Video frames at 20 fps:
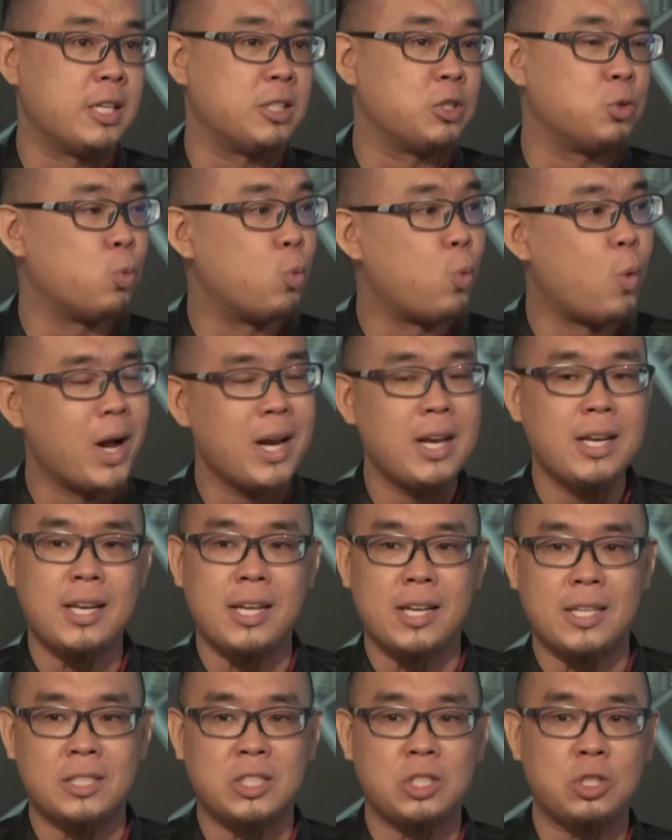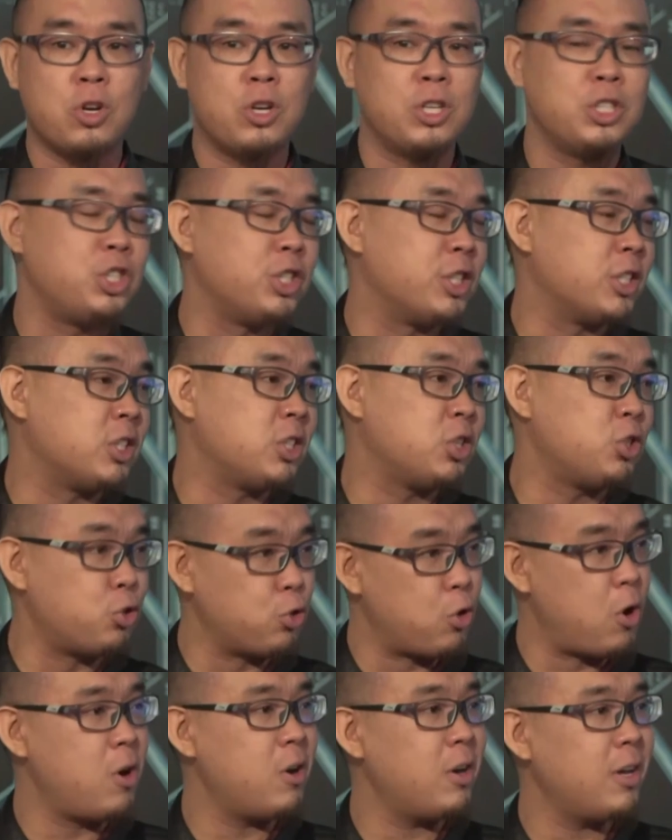as one that is not just
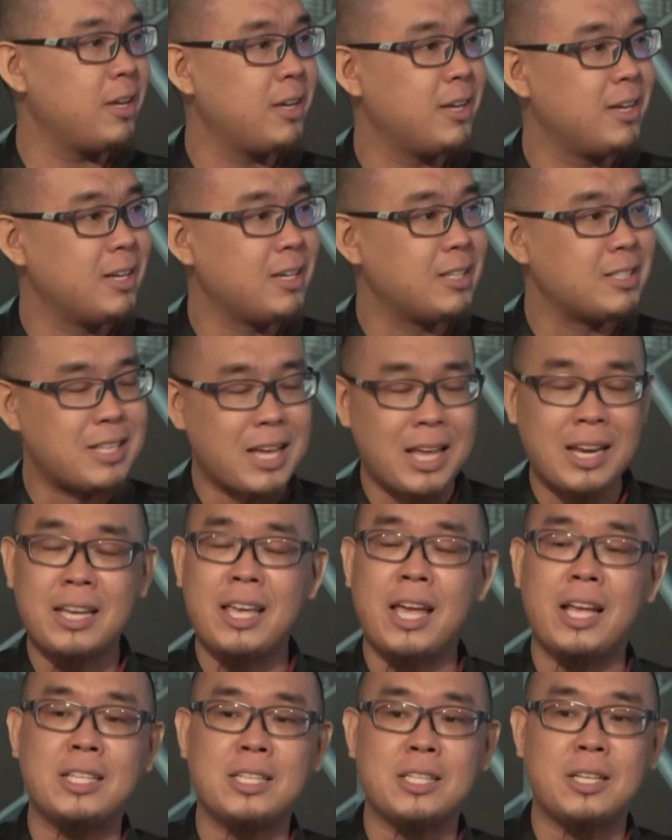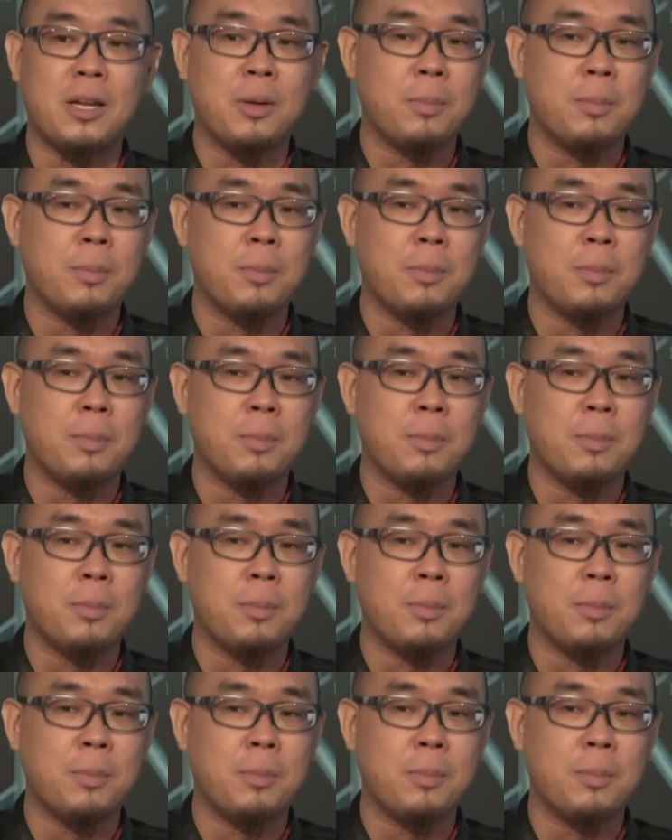strong, dedicated, and